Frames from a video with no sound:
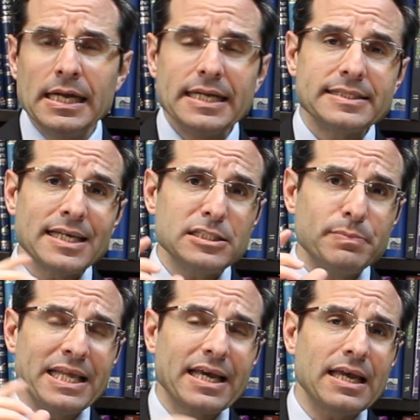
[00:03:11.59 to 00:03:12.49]
it says
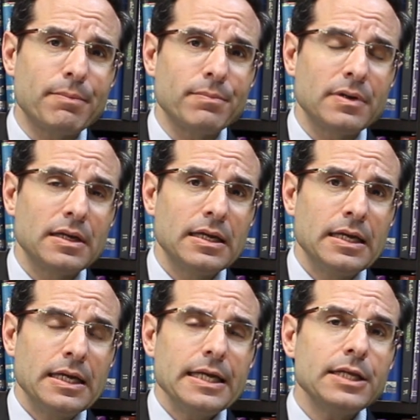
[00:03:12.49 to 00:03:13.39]
bnechem
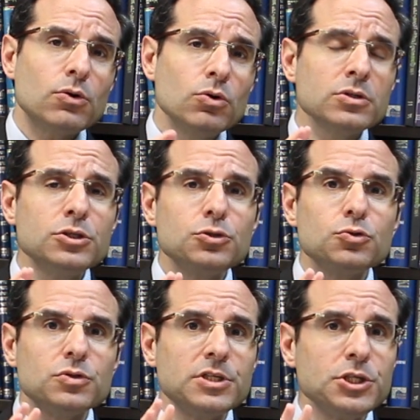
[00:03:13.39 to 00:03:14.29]
in order to
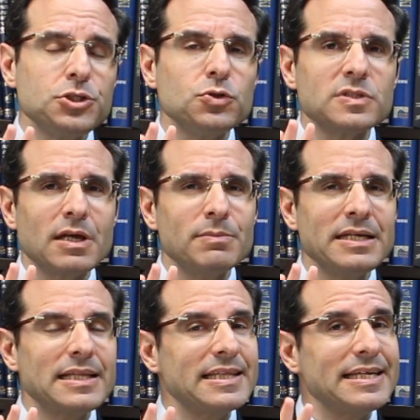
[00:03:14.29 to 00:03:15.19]
teach you
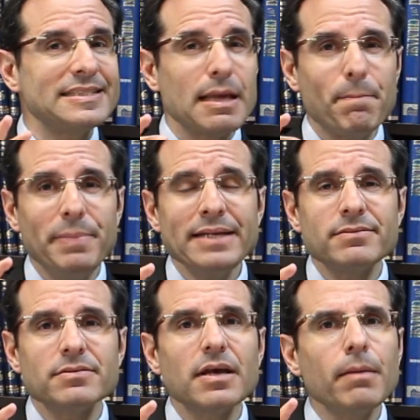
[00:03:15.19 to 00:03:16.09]
something that it's a
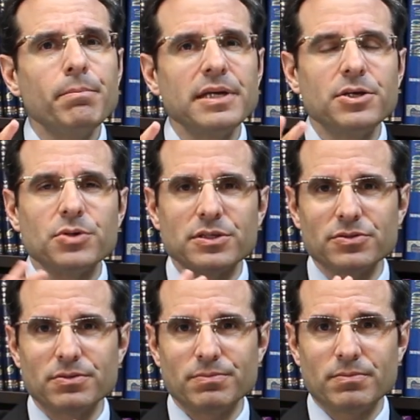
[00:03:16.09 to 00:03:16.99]
bit
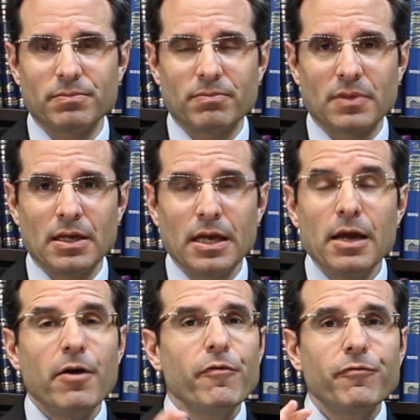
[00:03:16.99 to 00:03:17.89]
ambiguous.
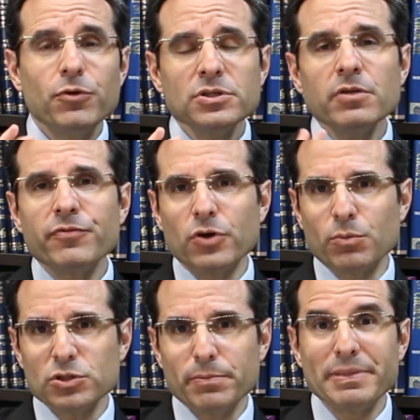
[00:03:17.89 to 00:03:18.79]
First and
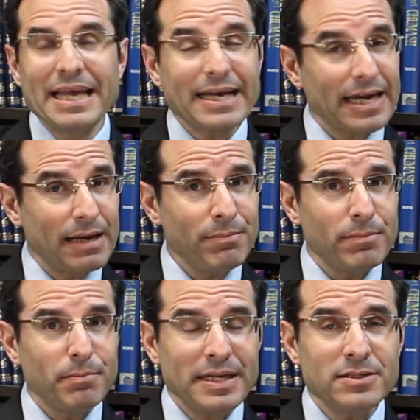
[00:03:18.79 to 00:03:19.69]
foremost, bnechem
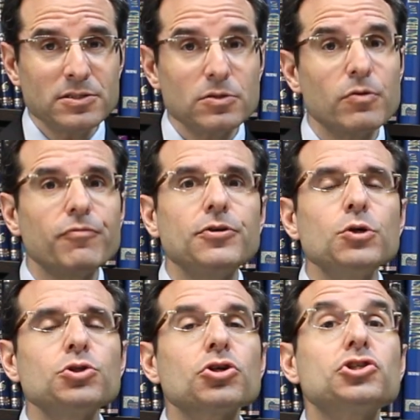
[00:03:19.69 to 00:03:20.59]
means
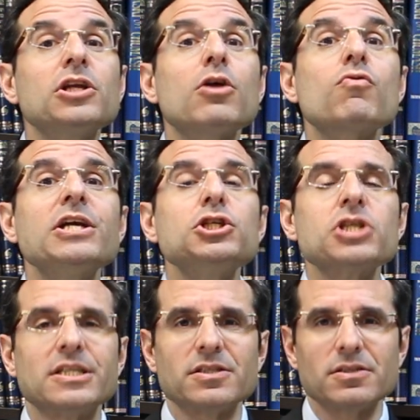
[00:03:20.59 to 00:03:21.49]
future
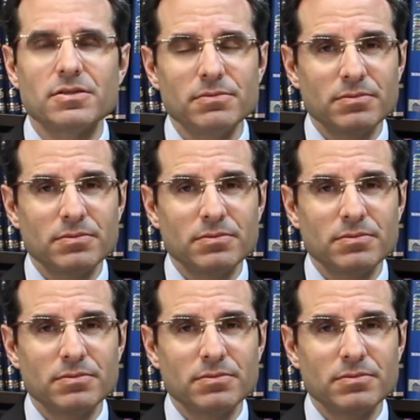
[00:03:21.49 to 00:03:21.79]
generations.